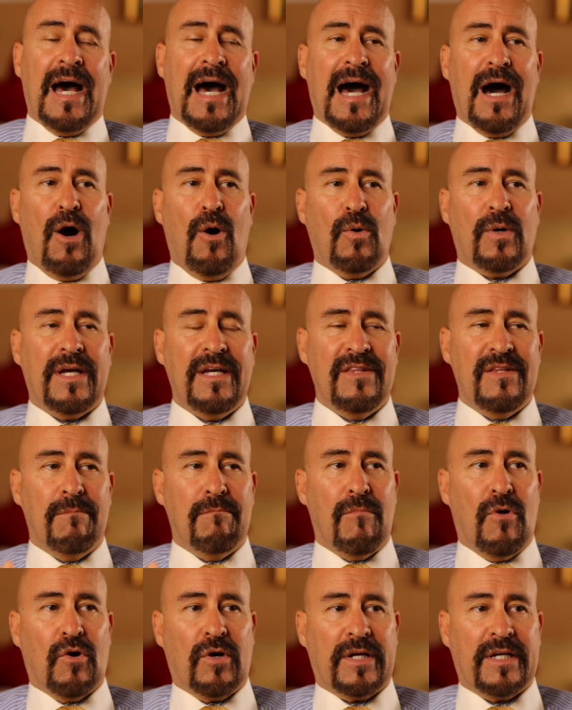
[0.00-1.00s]
How can the
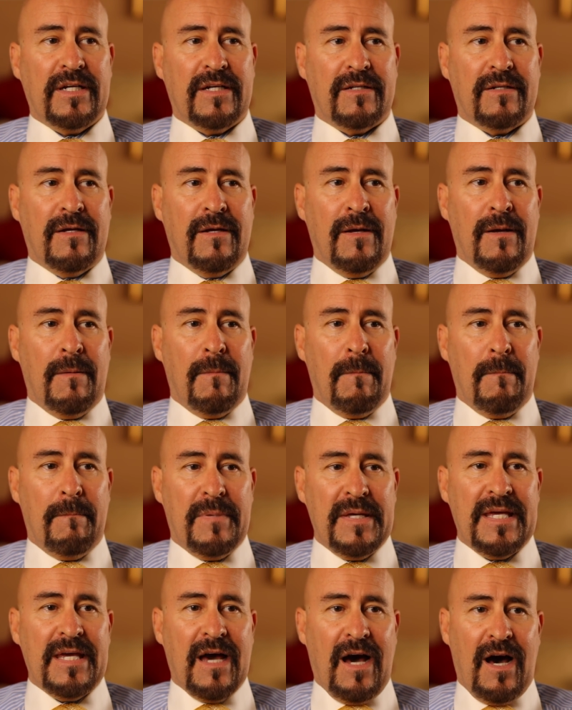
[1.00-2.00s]
market
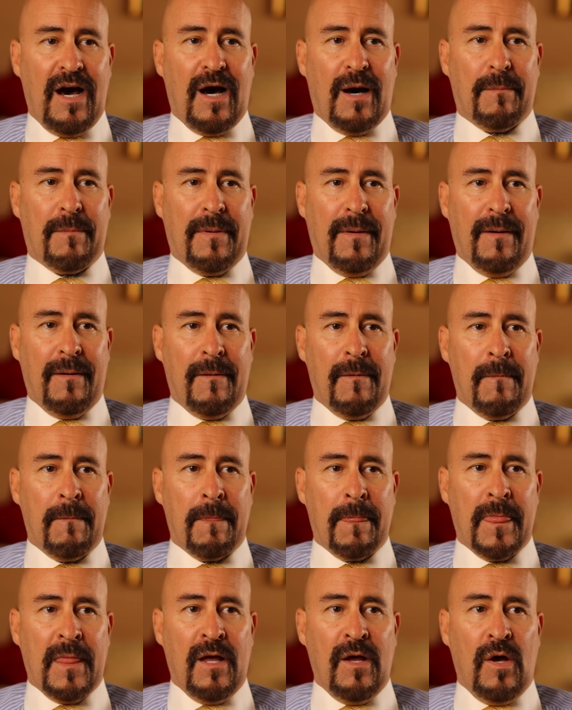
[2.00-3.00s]
be up
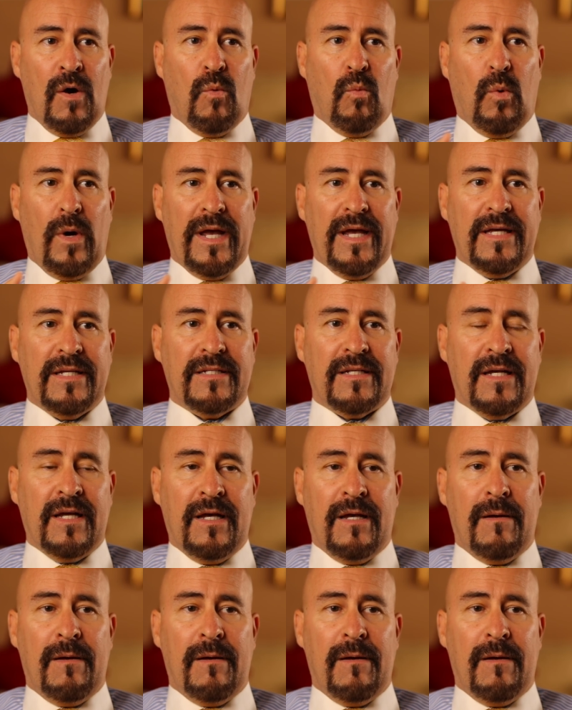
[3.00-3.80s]
when